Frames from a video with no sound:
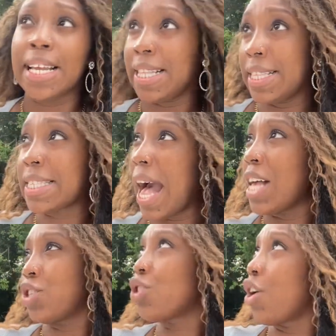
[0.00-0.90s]
the
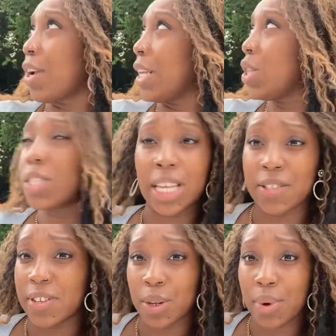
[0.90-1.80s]
skies are dark and it looks like it's
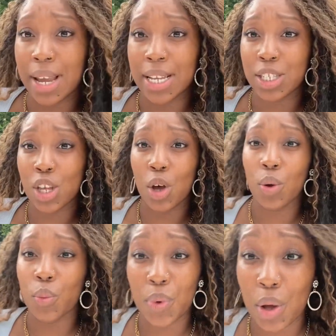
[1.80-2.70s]
been finna rain.
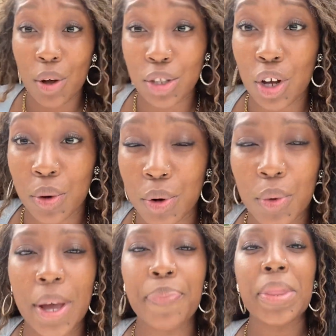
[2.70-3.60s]
So we are gonna talk real
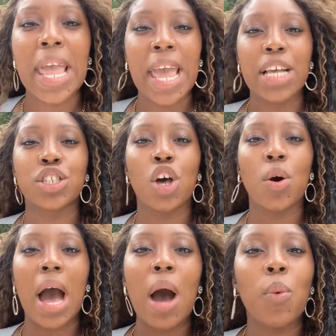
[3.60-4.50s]
quick. And so
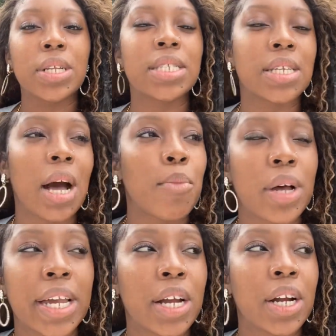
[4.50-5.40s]
I wanted to come on
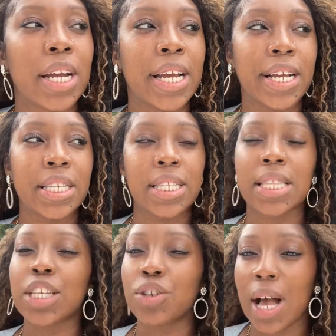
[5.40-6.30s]
here and
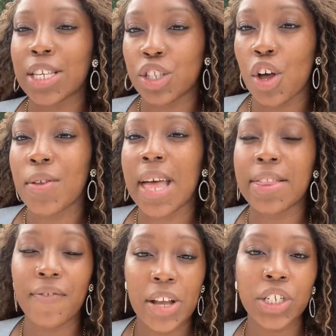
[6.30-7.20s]
let you guys know that the
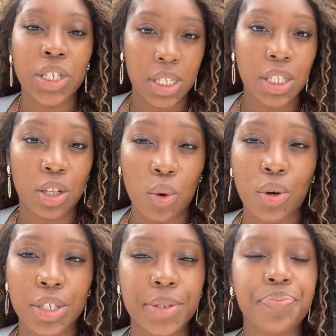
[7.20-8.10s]
vengeance is the
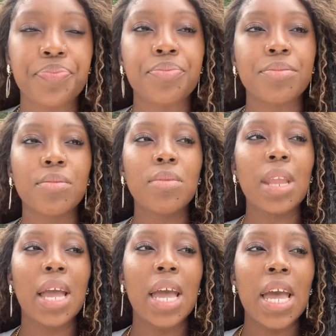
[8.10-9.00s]
Lord's.
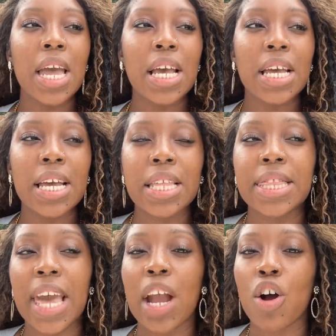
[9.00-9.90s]

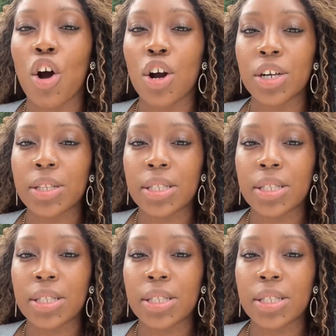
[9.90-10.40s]
There are